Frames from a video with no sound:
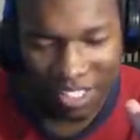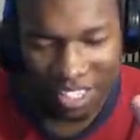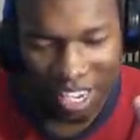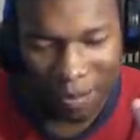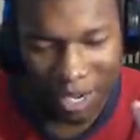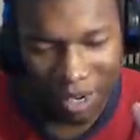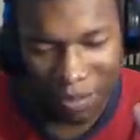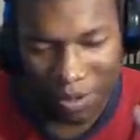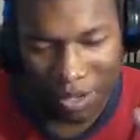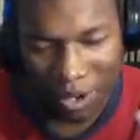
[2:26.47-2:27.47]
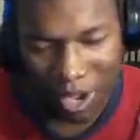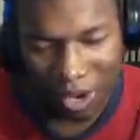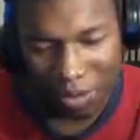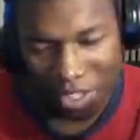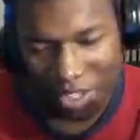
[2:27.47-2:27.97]
to say about it, but no,
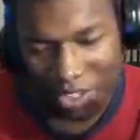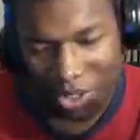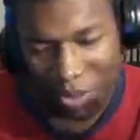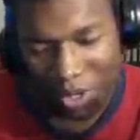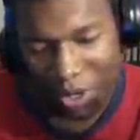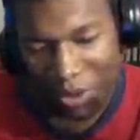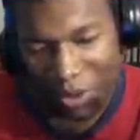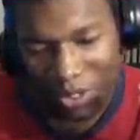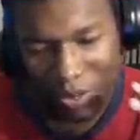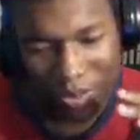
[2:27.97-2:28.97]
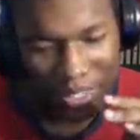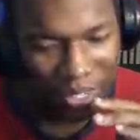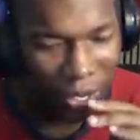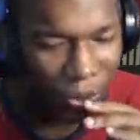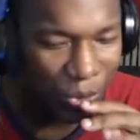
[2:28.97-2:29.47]
I don't think superheroes should be in
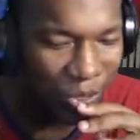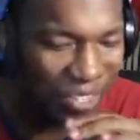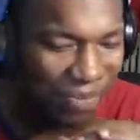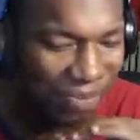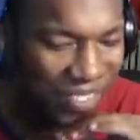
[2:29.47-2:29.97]
Call of Duty.